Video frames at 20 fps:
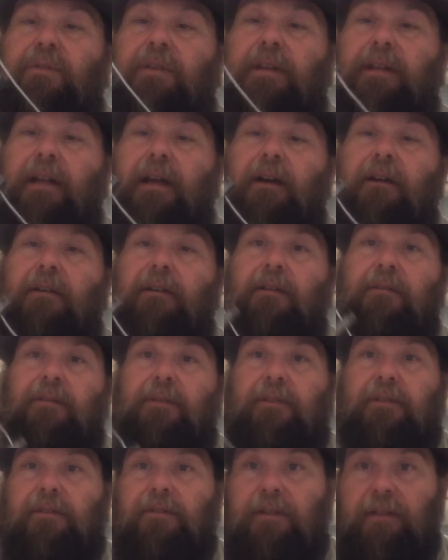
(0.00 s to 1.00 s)
get out of
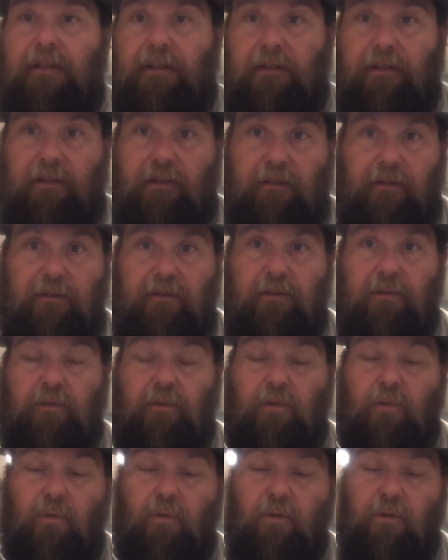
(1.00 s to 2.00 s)
it, you get close to a
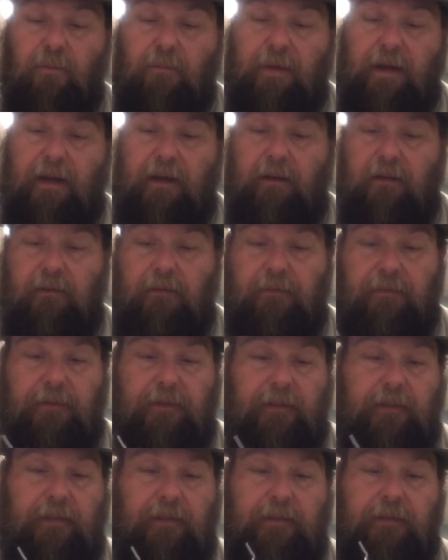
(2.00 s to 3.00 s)
quarter mile of
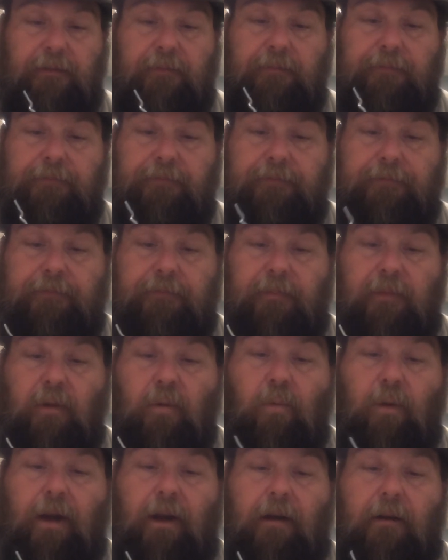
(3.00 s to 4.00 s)

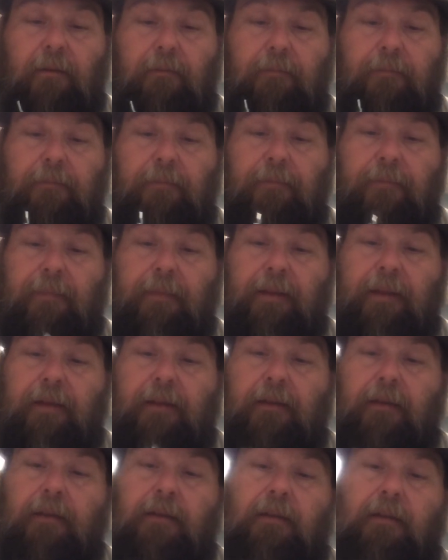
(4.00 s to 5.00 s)
wire
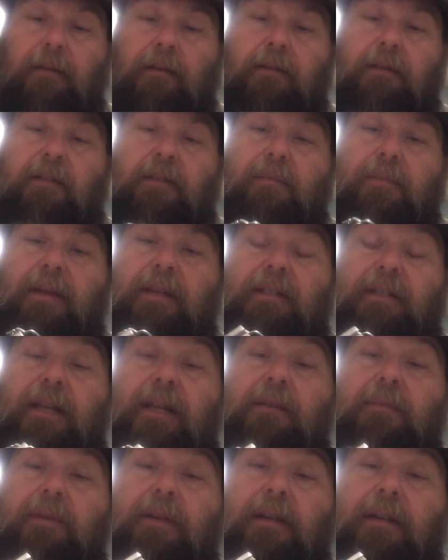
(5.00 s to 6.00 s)
to make
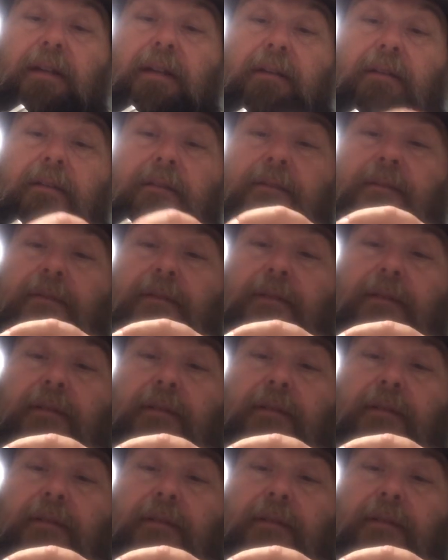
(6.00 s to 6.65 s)
chainmail out of,